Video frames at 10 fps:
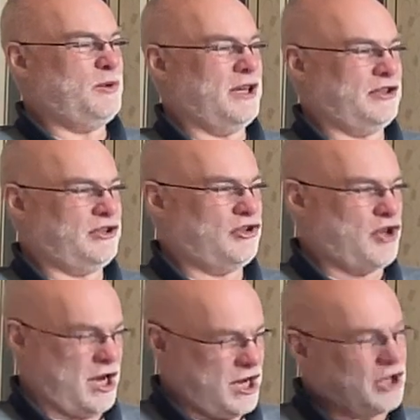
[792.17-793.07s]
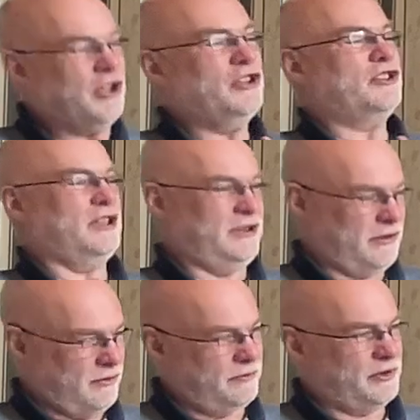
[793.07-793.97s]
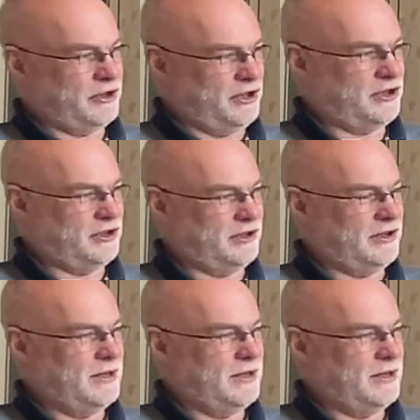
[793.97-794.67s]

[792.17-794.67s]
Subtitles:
we exchange in conversation,